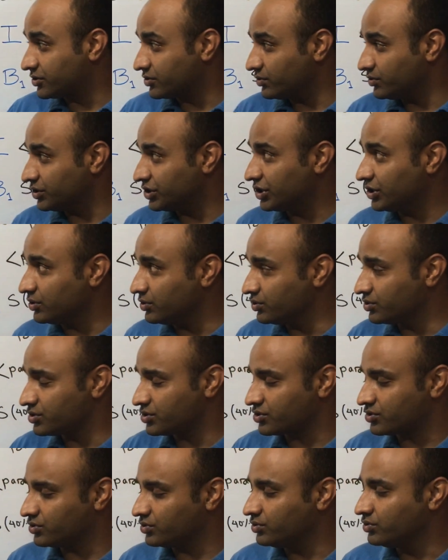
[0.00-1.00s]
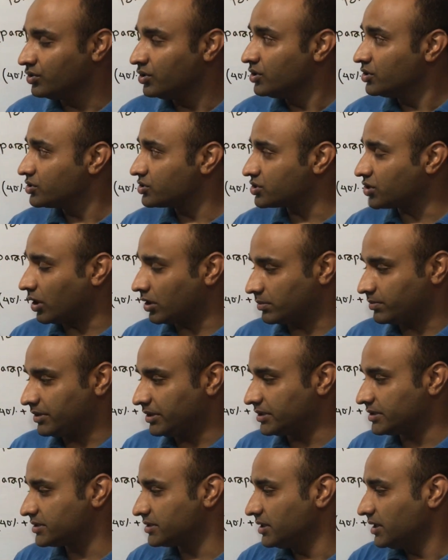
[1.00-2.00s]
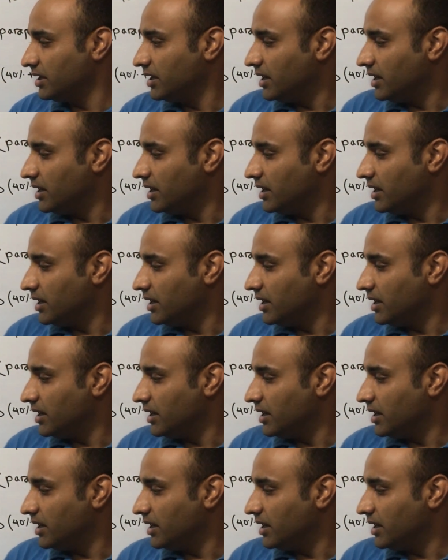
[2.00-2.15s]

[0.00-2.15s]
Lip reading: to use to solve this.